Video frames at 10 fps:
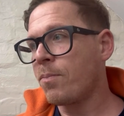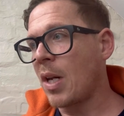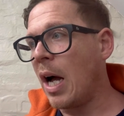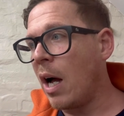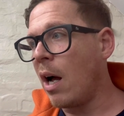
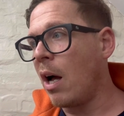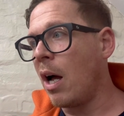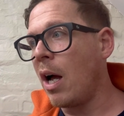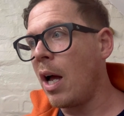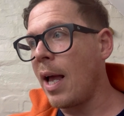
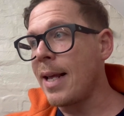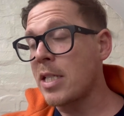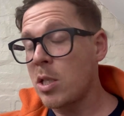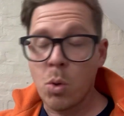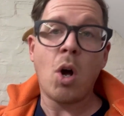it
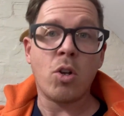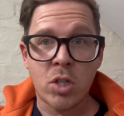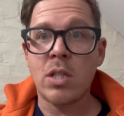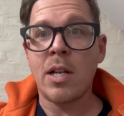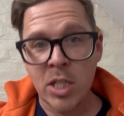still
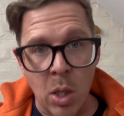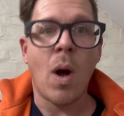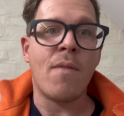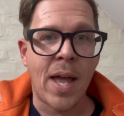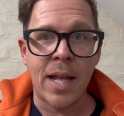costs us, there's still
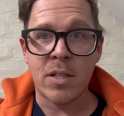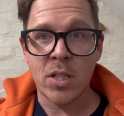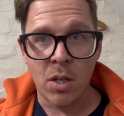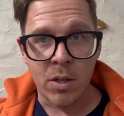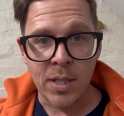overheads
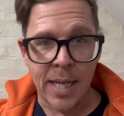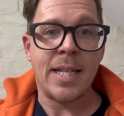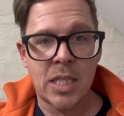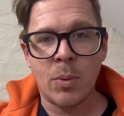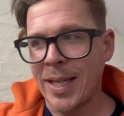to take
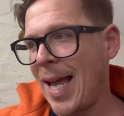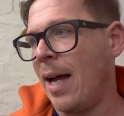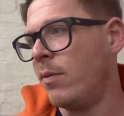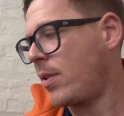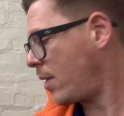into
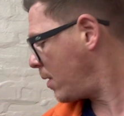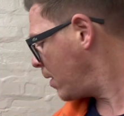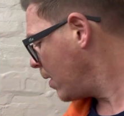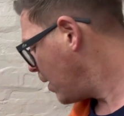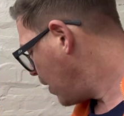account.
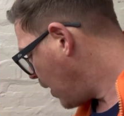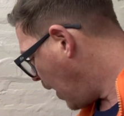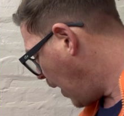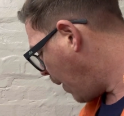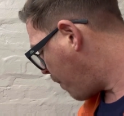
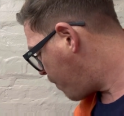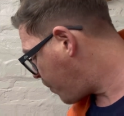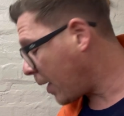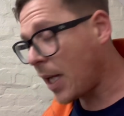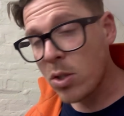
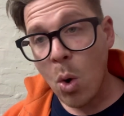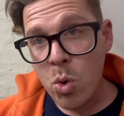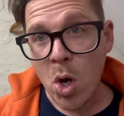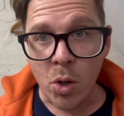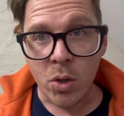But that's all
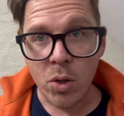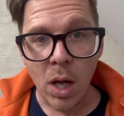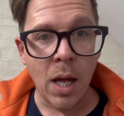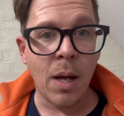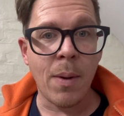good.
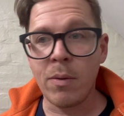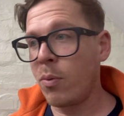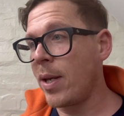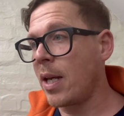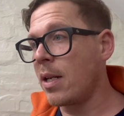And
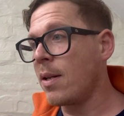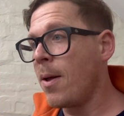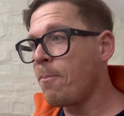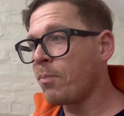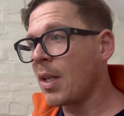if we can
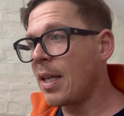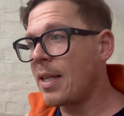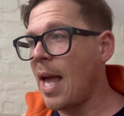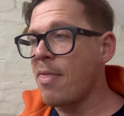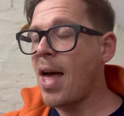
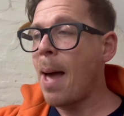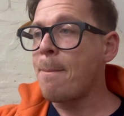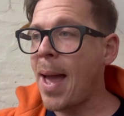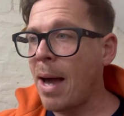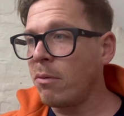get that
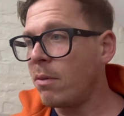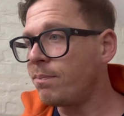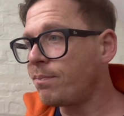amount,